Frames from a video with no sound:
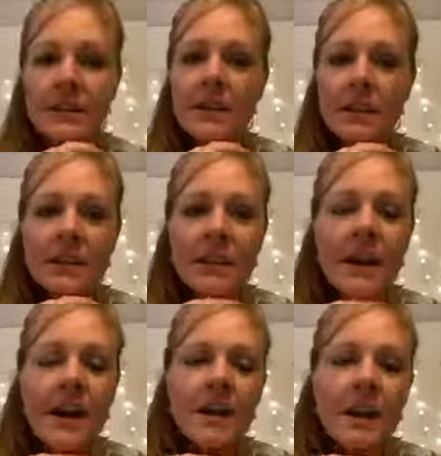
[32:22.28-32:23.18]
Yeah.
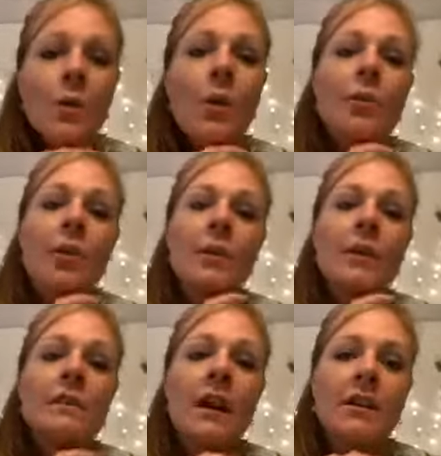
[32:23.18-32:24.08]
Well,
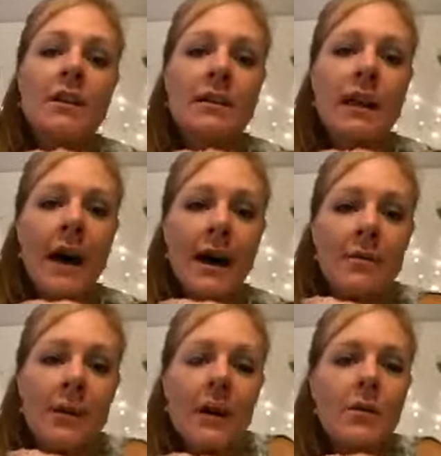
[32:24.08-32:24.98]
it's not just that,
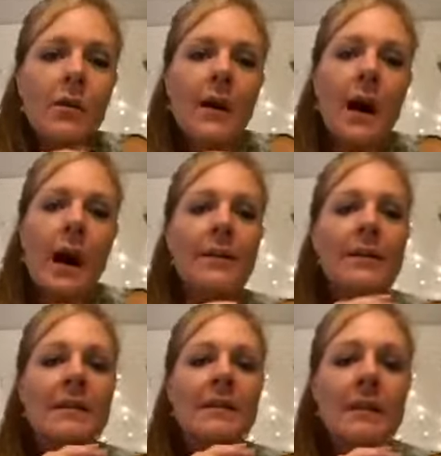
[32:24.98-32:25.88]
but what
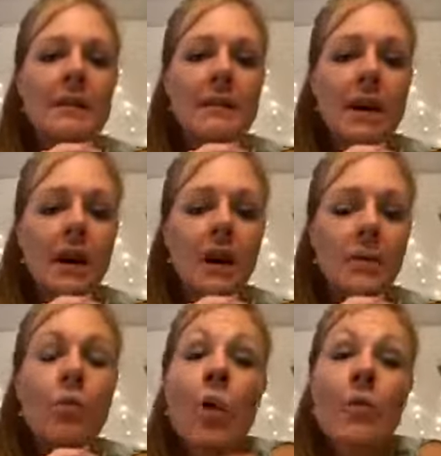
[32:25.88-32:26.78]
happens is,
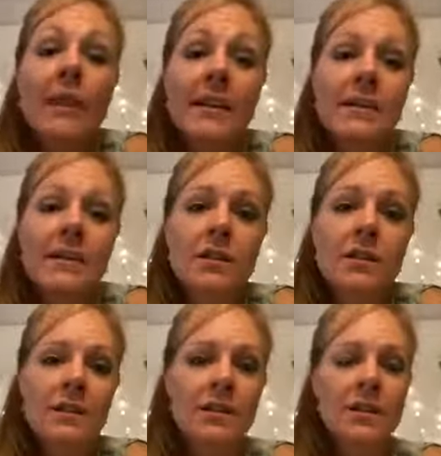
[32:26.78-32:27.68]
well, that's
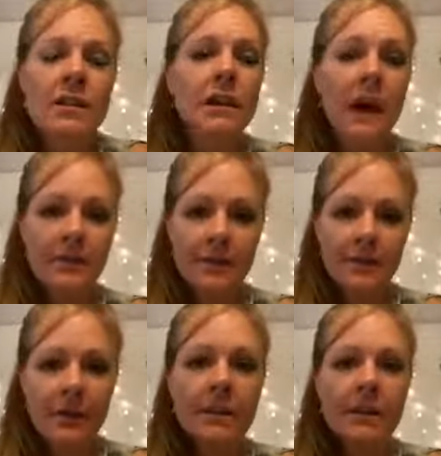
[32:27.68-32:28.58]
just a life
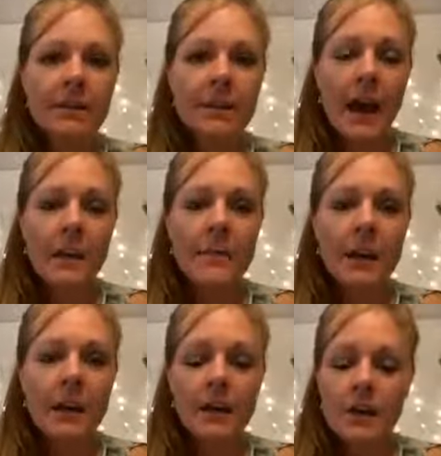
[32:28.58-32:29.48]
event that's
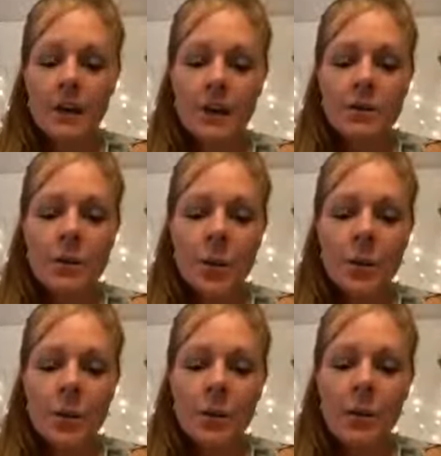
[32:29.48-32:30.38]
happening.
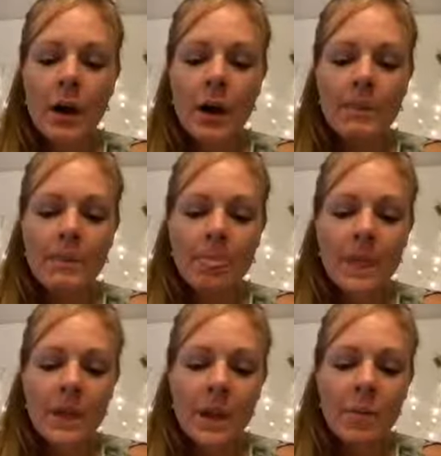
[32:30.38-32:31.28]
So,
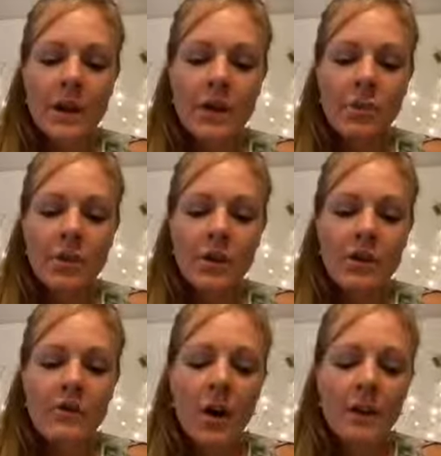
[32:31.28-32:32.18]
when you're
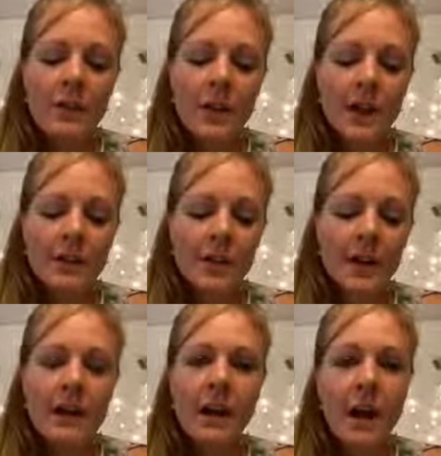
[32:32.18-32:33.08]
evolving and you're
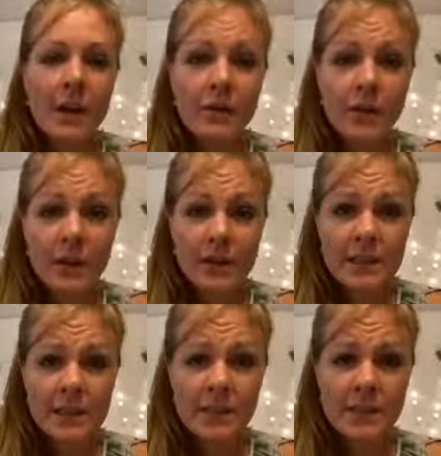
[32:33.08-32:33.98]
hitting higher
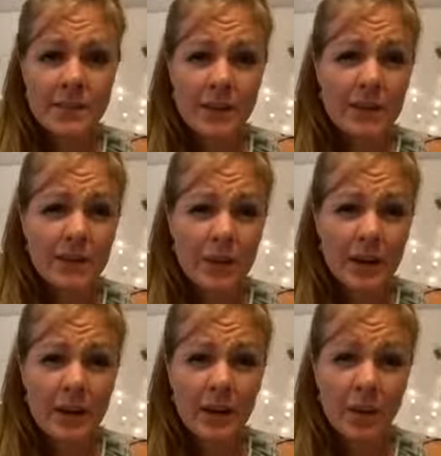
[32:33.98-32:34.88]
frequencies, especially the
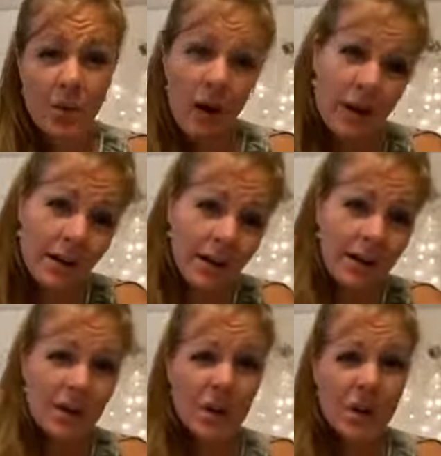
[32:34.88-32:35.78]
way that you are,
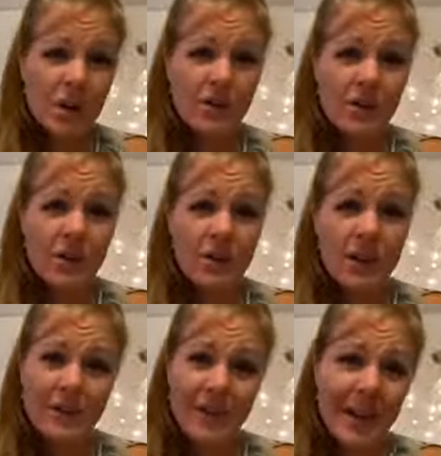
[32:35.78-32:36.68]
because you're
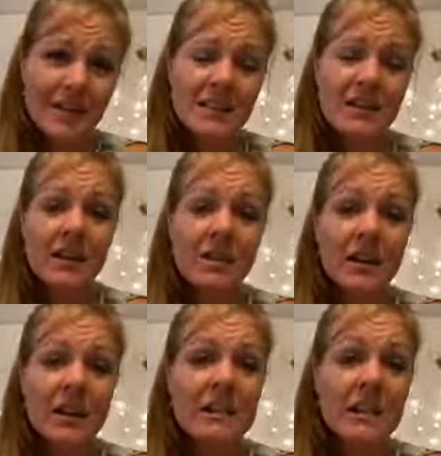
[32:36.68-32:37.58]
very fast and you're
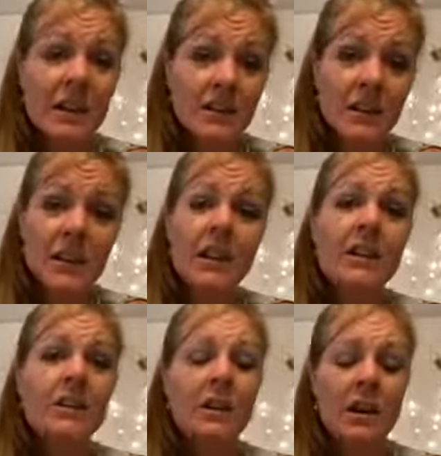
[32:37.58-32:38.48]
very intelligent, and